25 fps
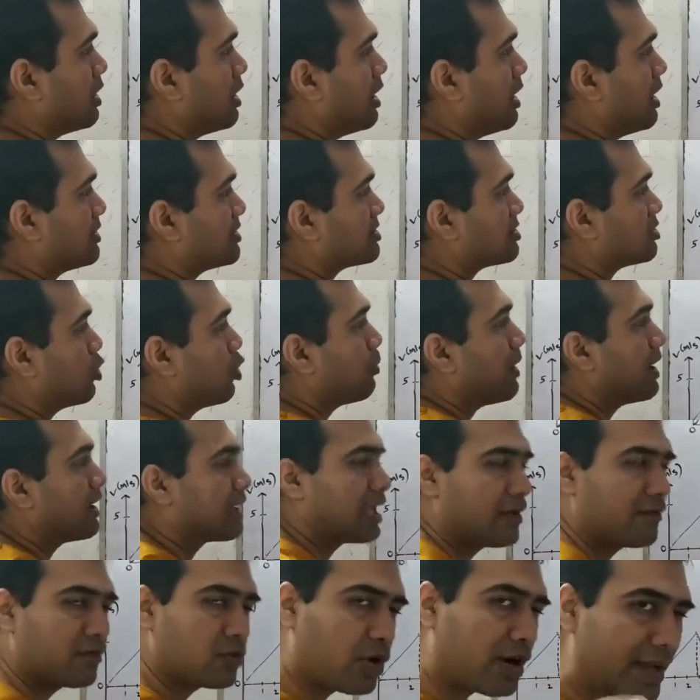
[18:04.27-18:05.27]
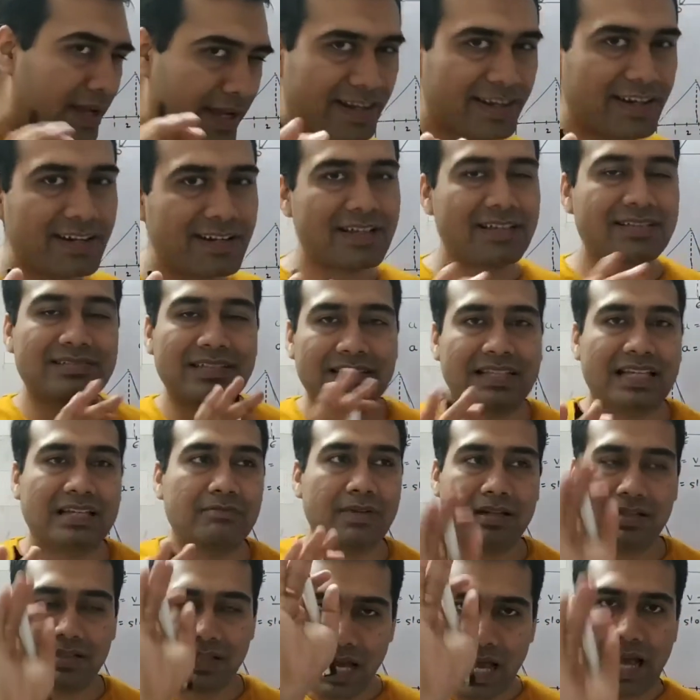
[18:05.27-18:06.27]
And slope, I gave you a hint, is nothing
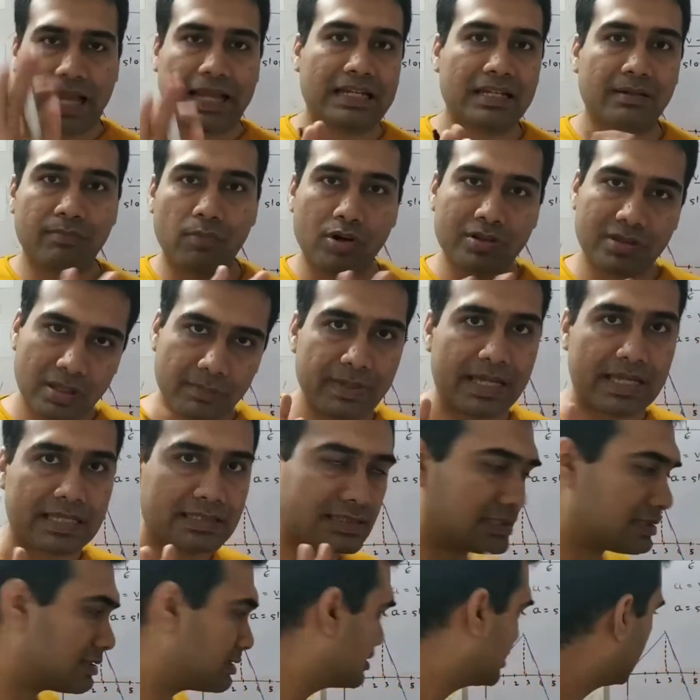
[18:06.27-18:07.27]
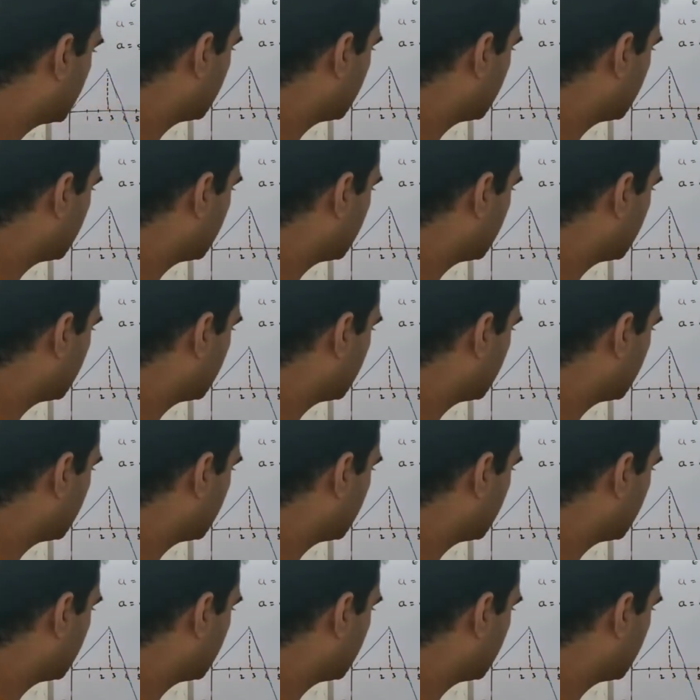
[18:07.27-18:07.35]
but the height upon the base.